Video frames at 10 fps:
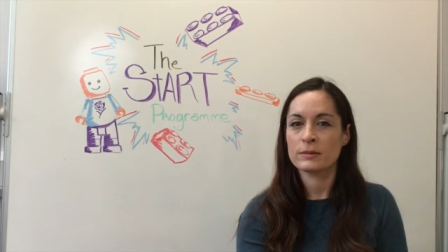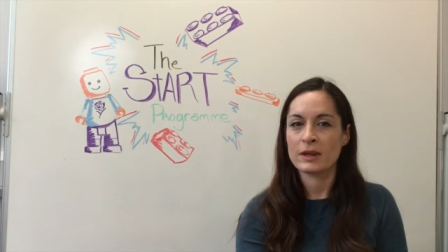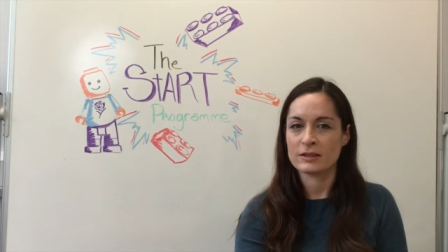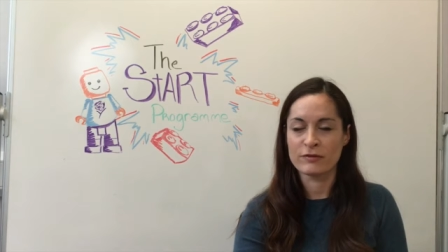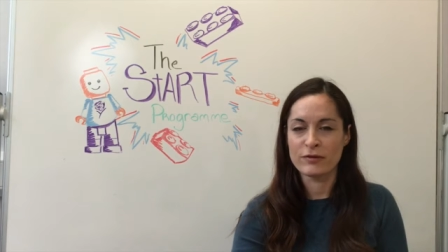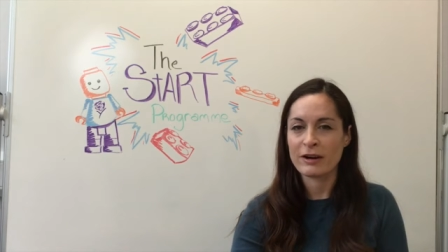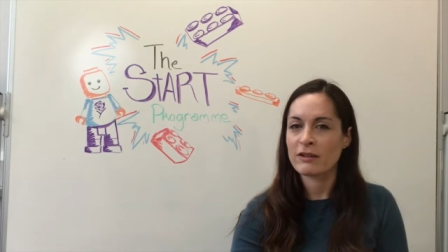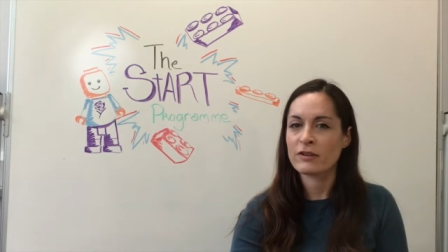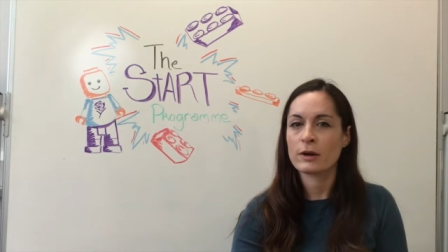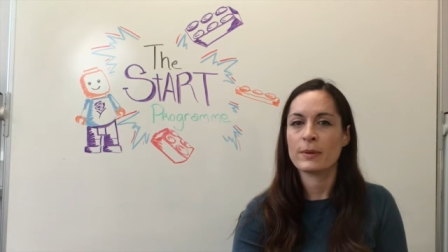It's very,
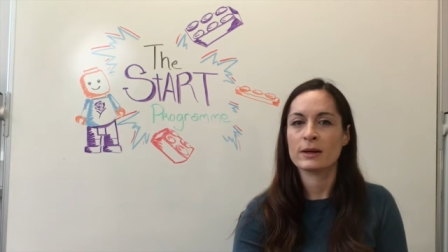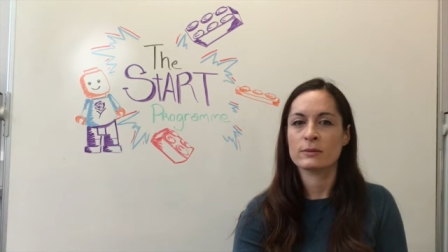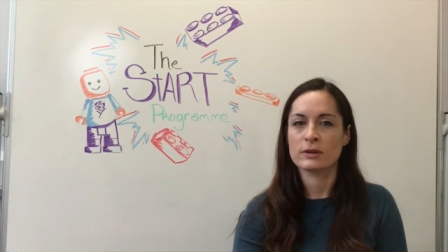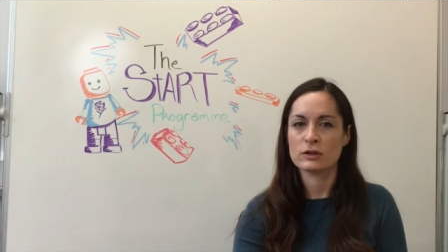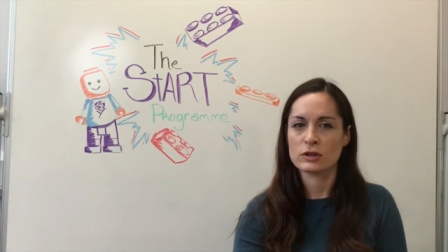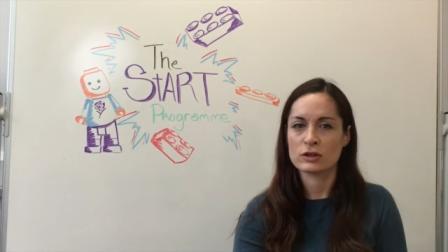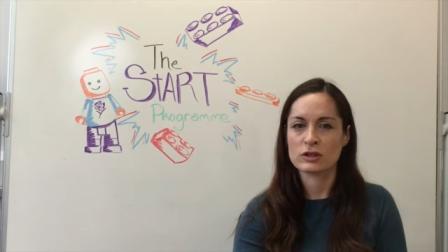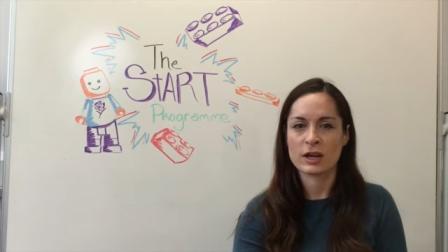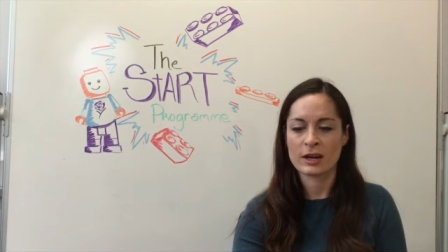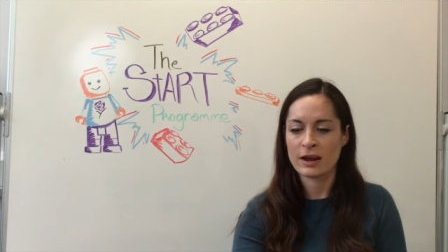very bad when you
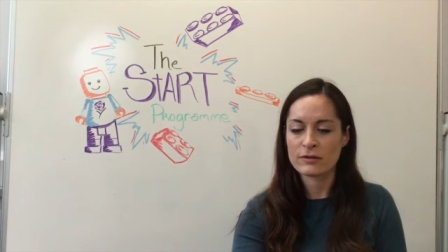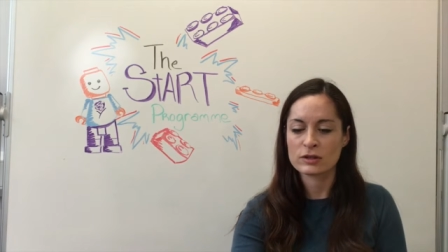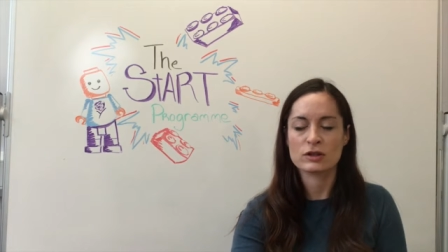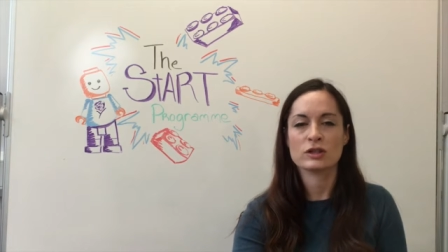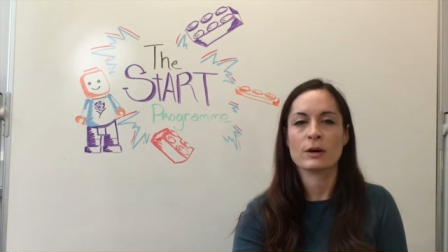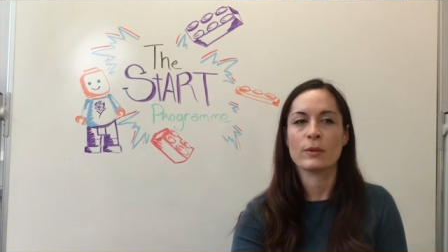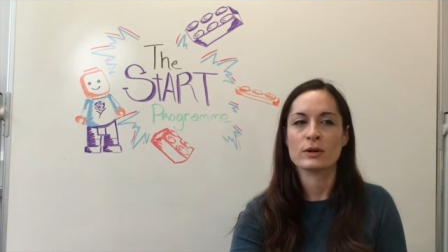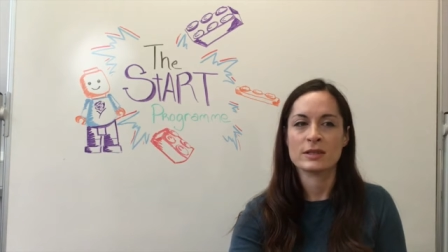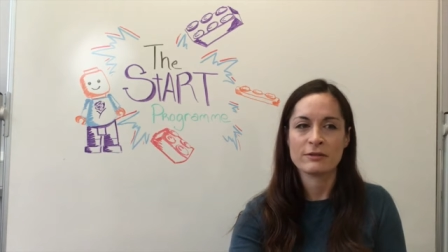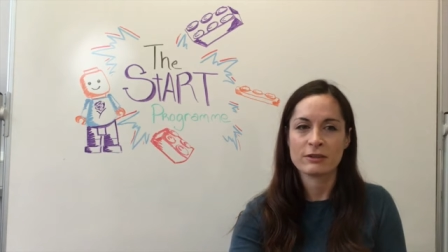touch that. Never touch that
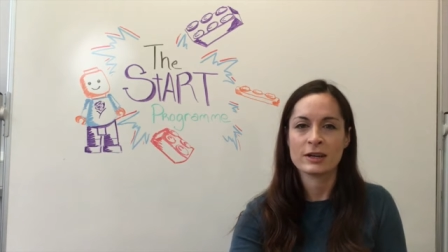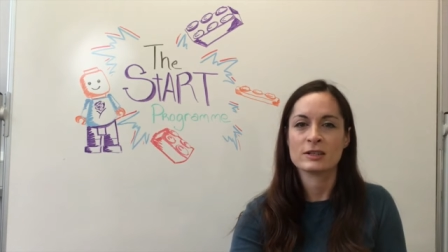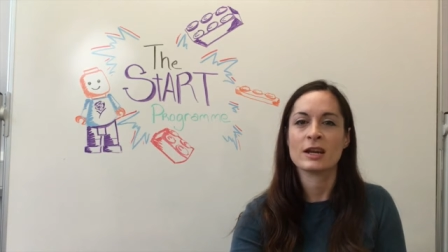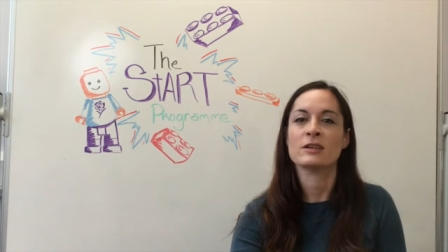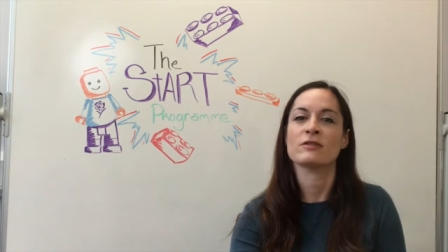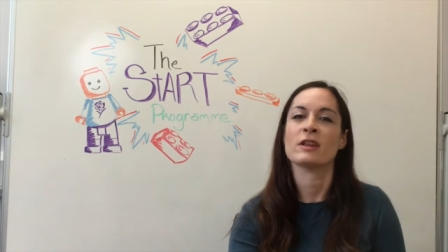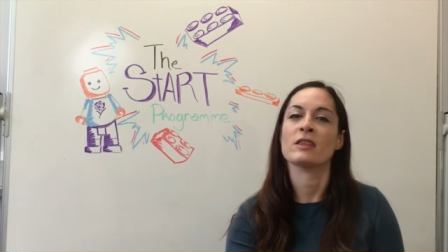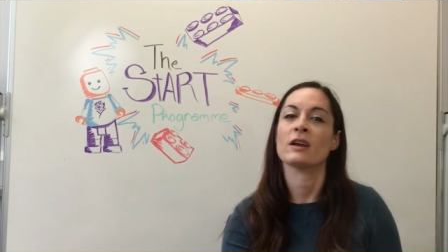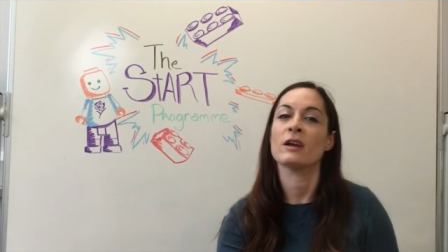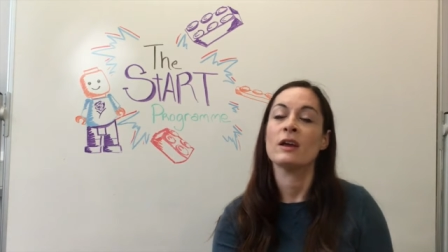box, never enter
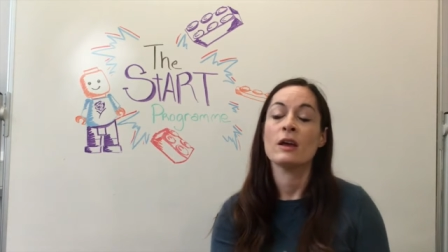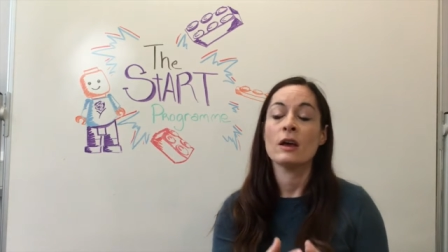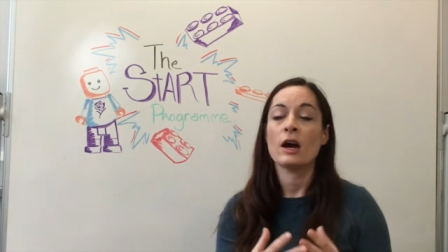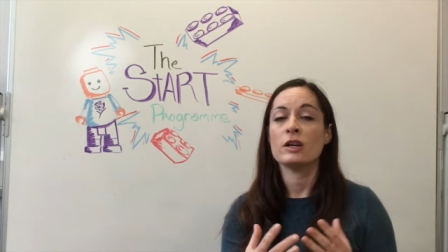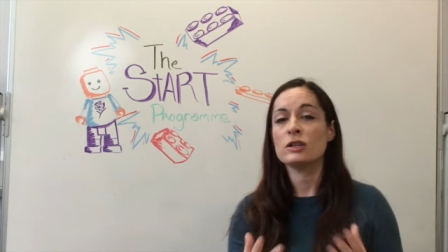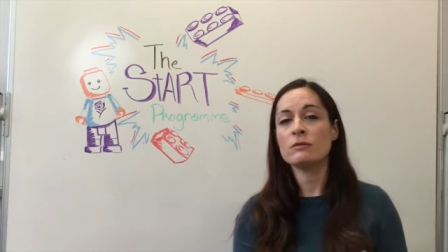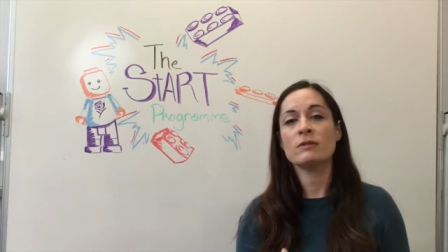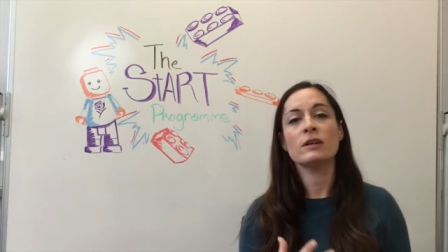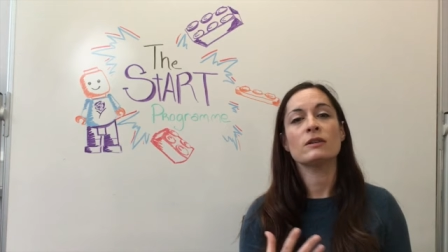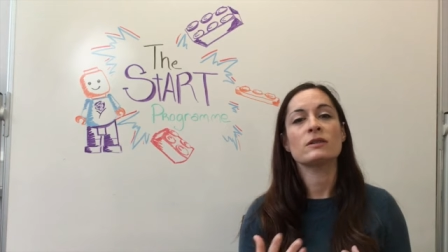anything. And you don't
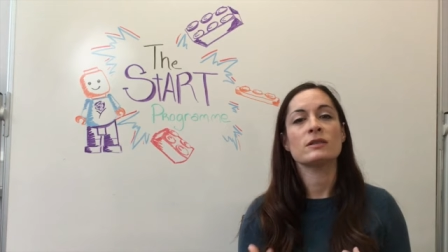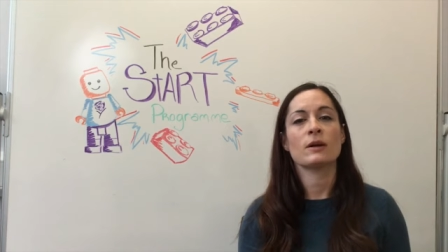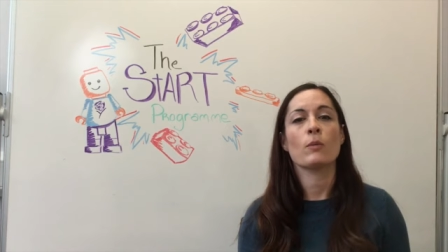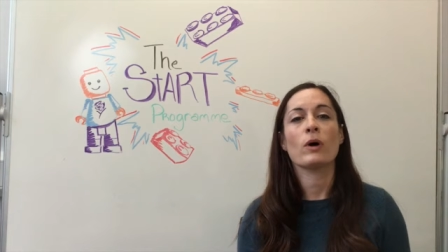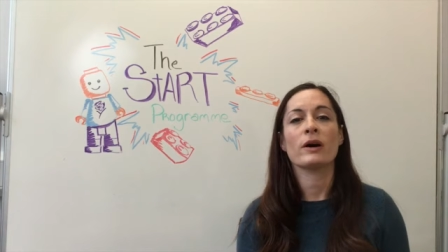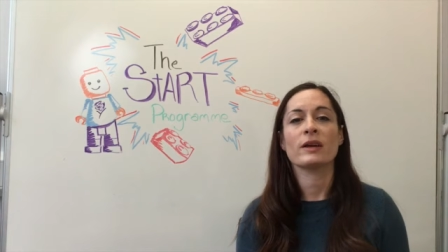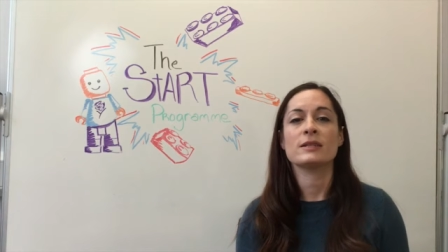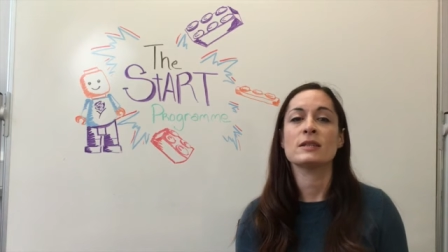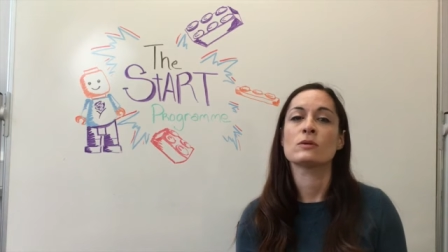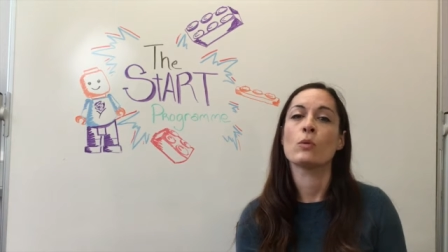really understand why
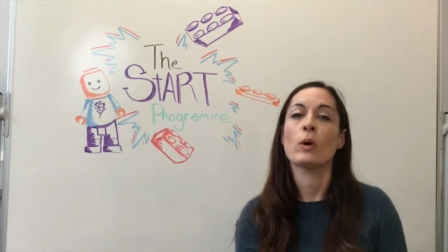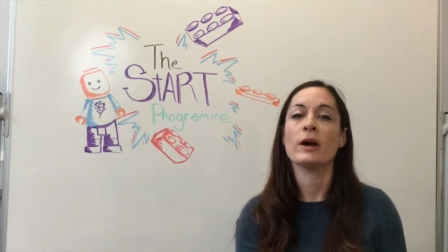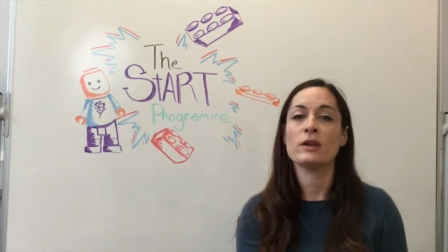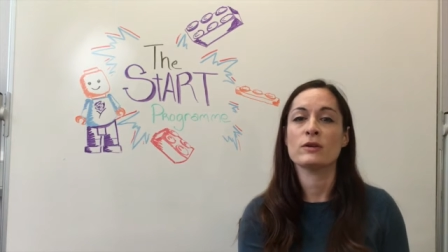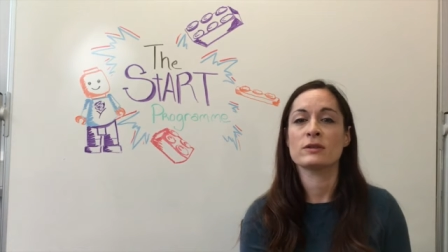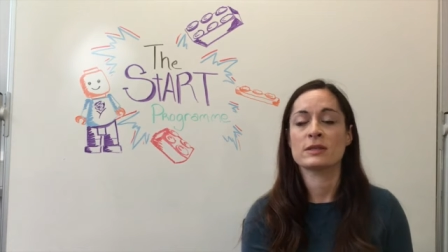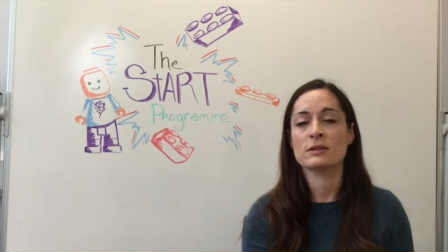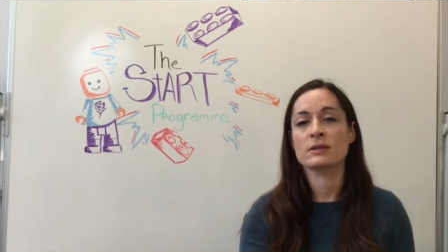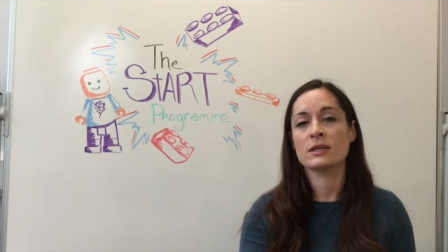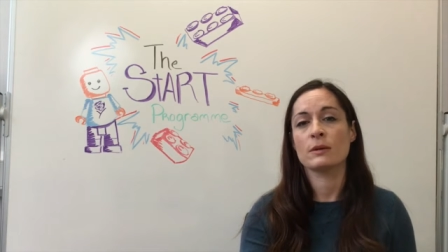that is or why you can
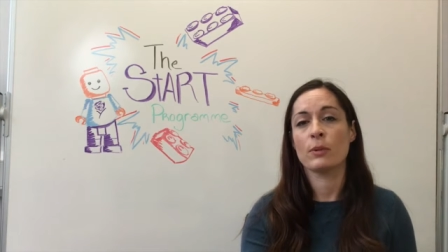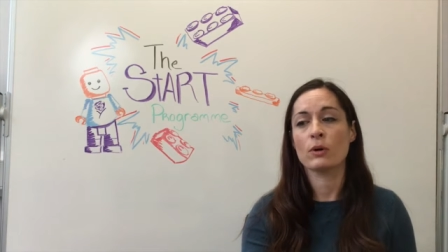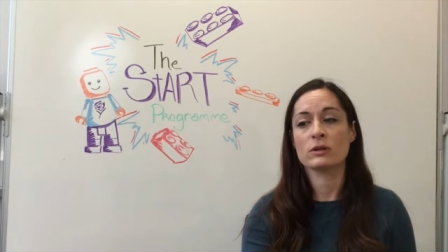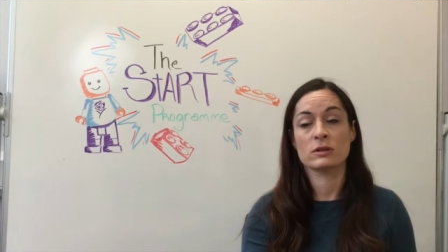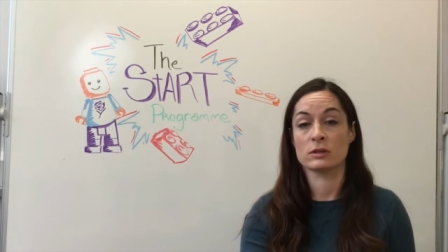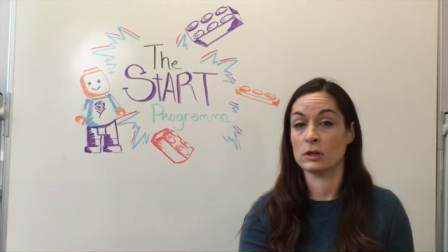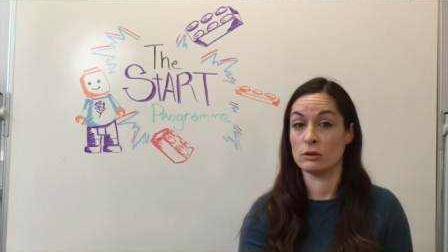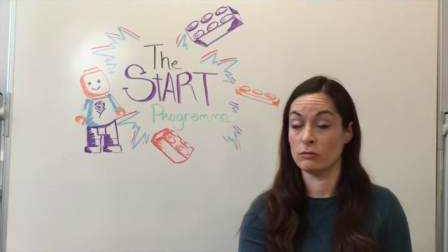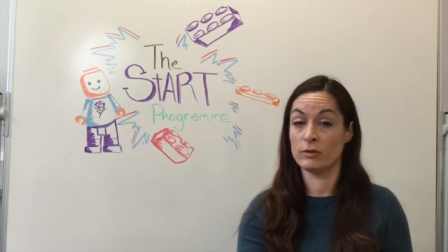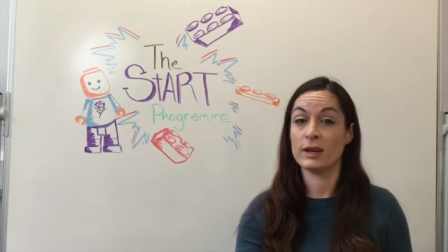still see boxes that you
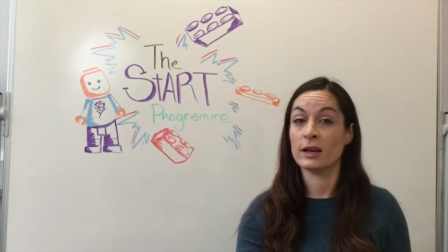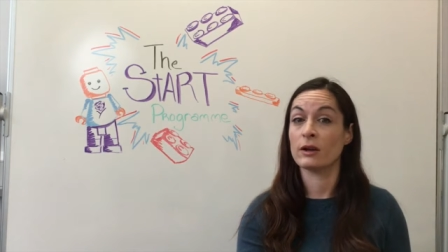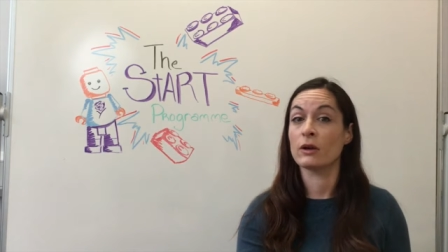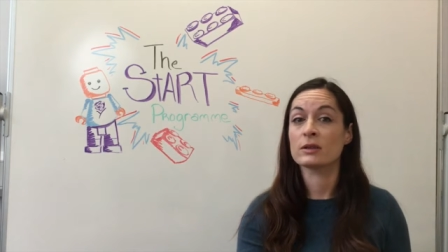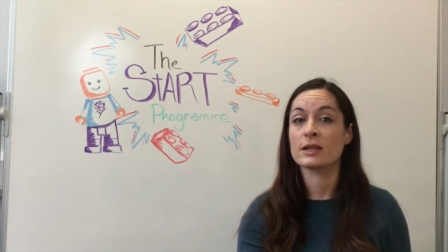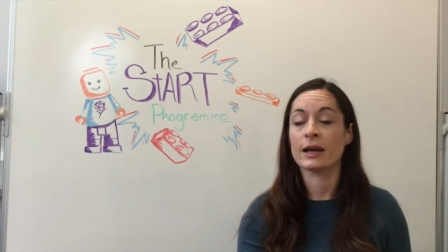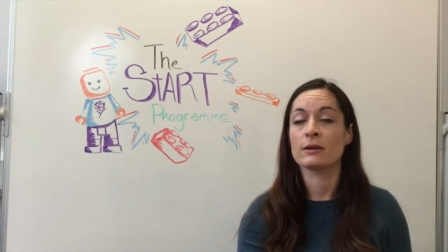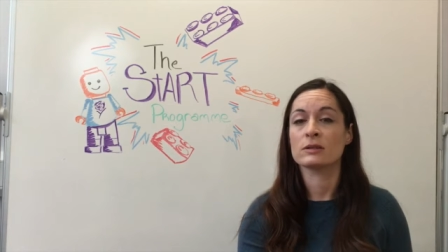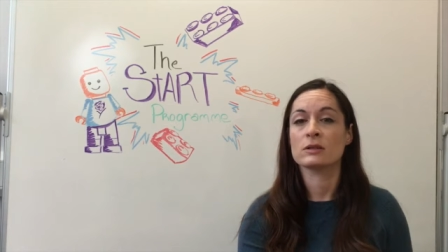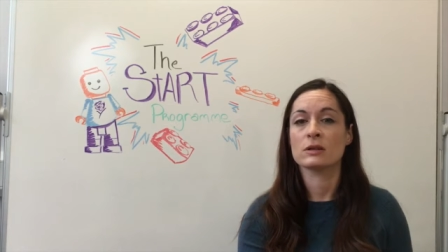really are not
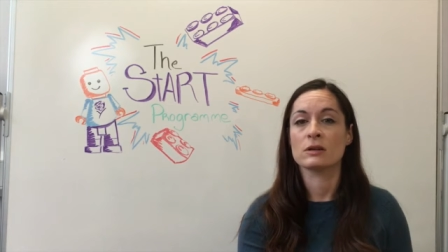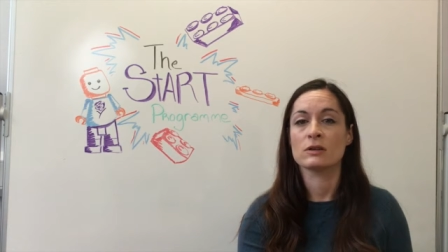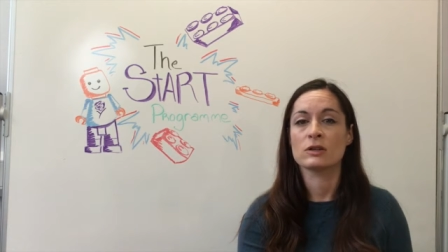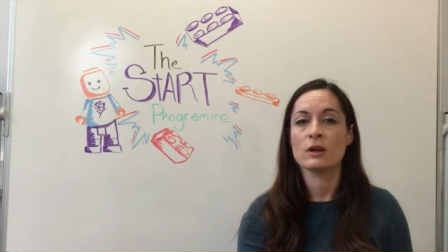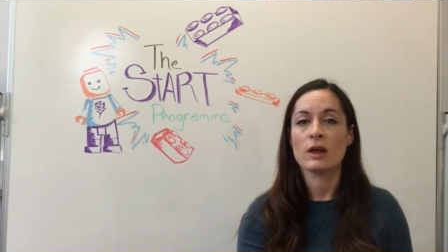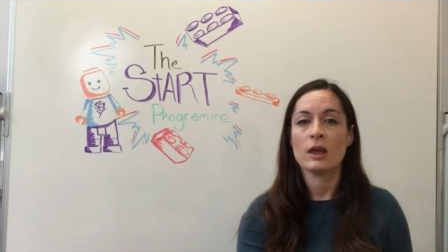allowed to touch.